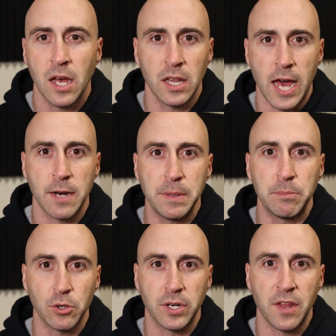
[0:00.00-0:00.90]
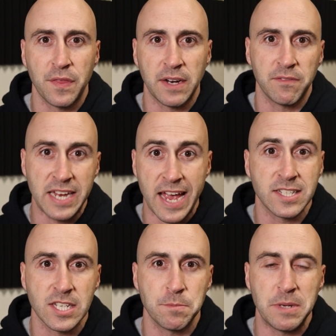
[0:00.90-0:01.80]
a lot of people are gonna think of the
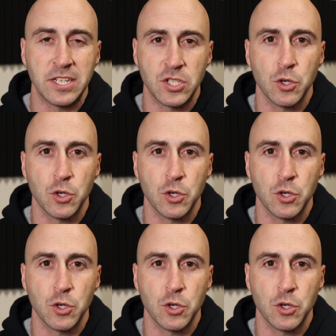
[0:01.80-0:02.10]
S as being